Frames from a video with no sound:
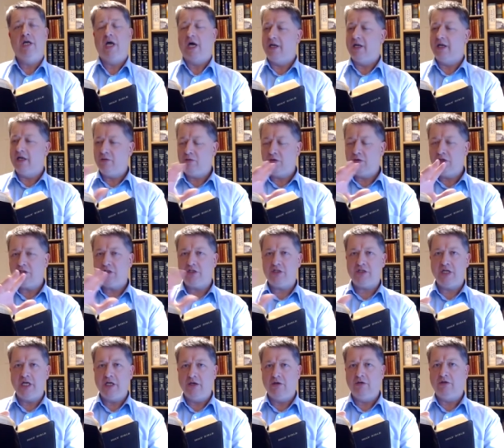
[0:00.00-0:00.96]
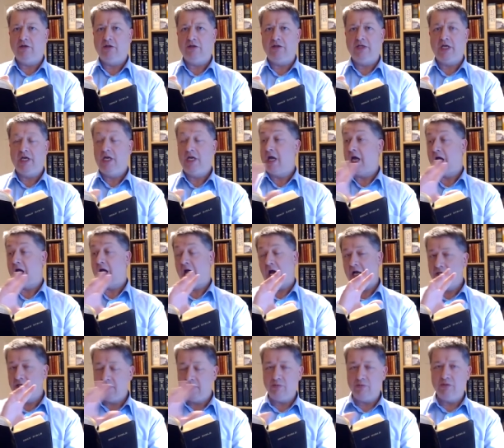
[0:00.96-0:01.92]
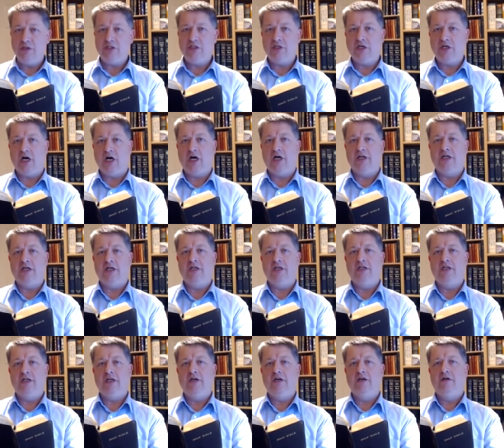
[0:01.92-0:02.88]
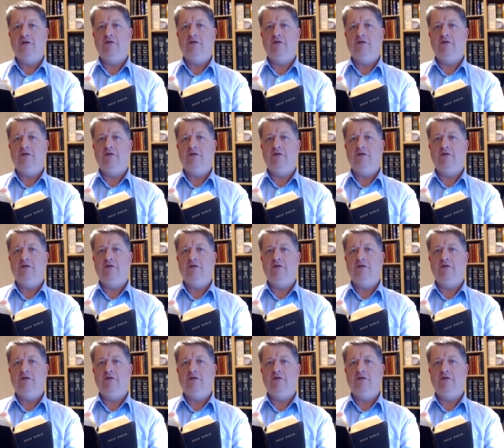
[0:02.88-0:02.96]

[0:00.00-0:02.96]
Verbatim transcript: And it was sealed. And it was guarded.